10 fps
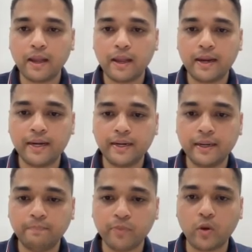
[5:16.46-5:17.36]

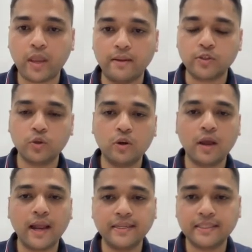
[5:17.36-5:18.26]
okay,
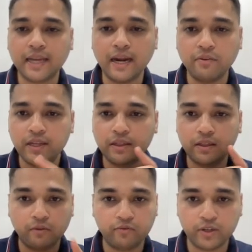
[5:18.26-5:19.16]
so I'll start with
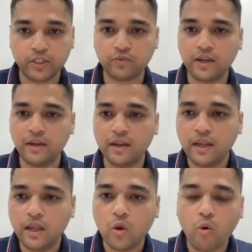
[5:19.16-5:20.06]
the first one.
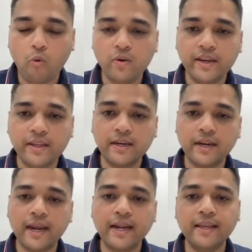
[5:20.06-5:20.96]
Over
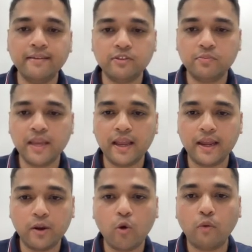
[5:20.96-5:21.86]
here it gives me
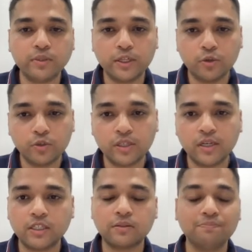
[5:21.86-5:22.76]
an option to
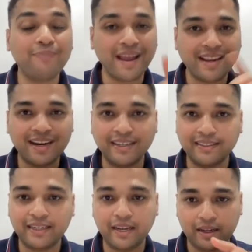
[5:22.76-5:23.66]
search by
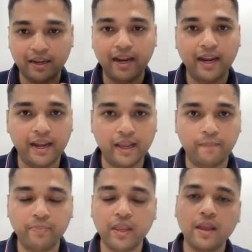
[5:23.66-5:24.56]
country, India.
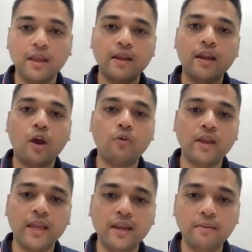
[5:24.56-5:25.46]
Now
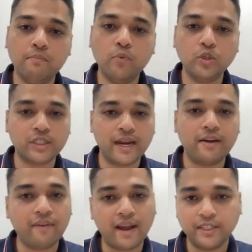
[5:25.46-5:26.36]
in most
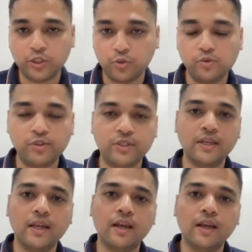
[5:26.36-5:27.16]
advanced tools,